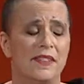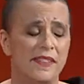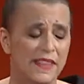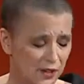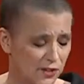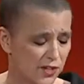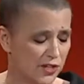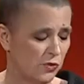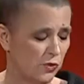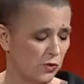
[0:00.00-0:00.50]

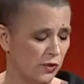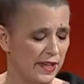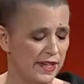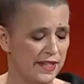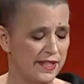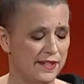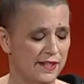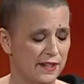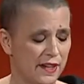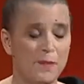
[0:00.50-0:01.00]
their
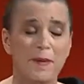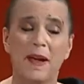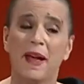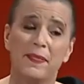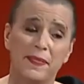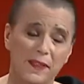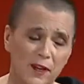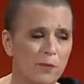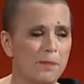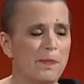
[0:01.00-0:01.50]
stories
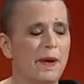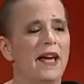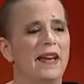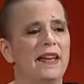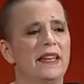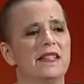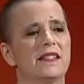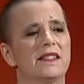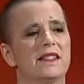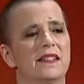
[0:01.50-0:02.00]
about their
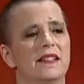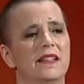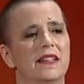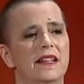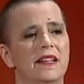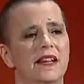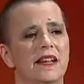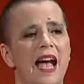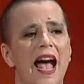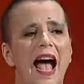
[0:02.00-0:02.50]
bodies.
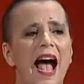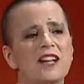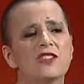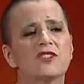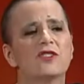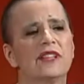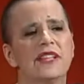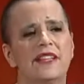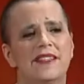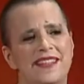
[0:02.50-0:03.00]

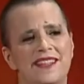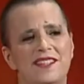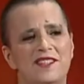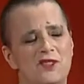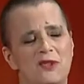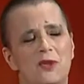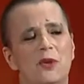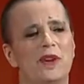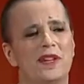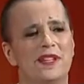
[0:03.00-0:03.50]
Actually, these
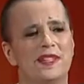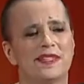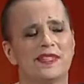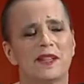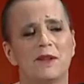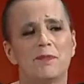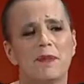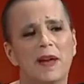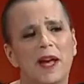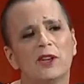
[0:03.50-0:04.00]
stories
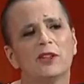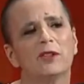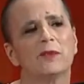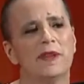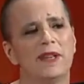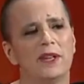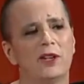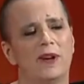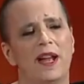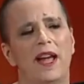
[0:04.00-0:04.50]
compelled
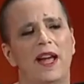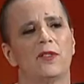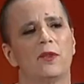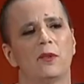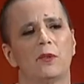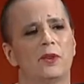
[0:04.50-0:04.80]
me around the